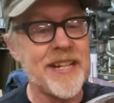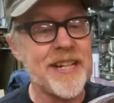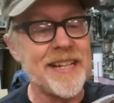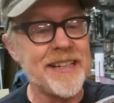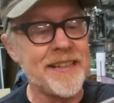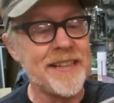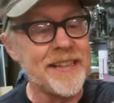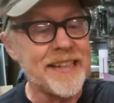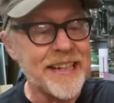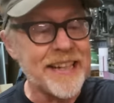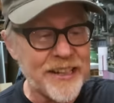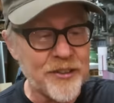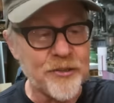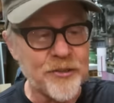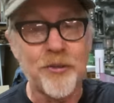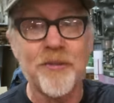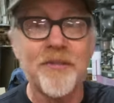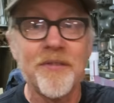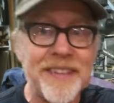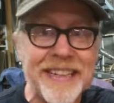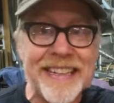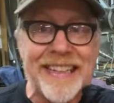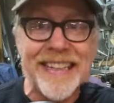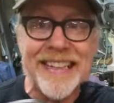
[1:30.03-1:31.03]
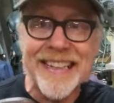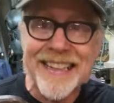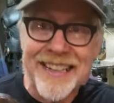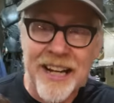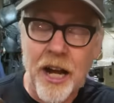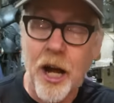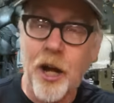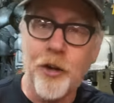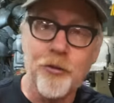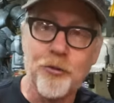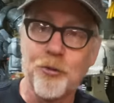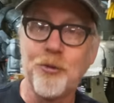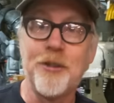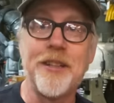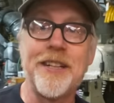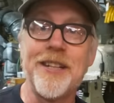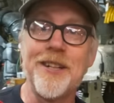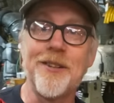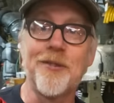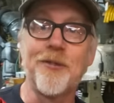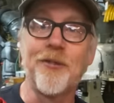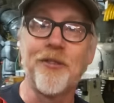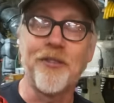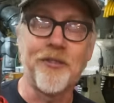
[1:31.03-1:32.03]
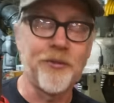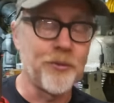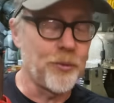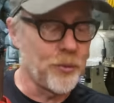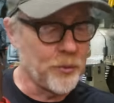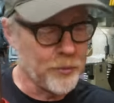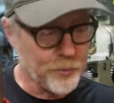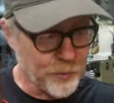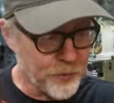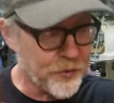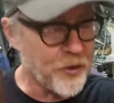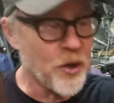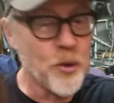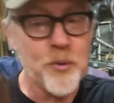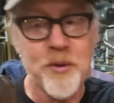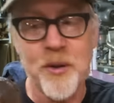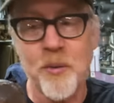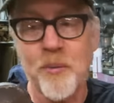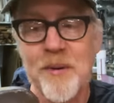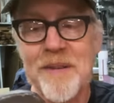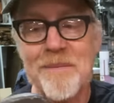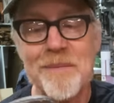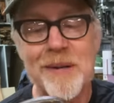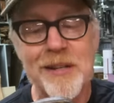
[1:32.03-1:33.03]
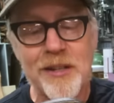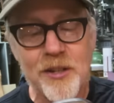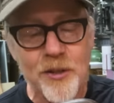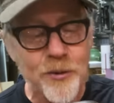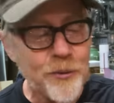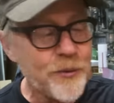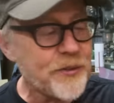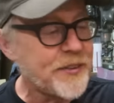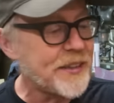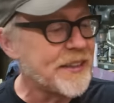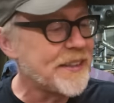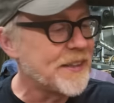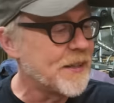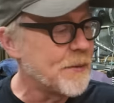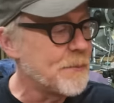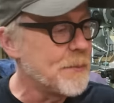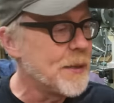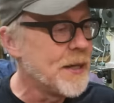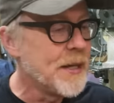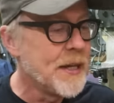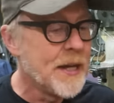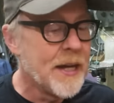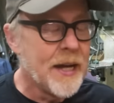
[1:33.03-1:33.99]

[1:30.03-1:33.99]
in the intervening hundred years or so that we've been using them.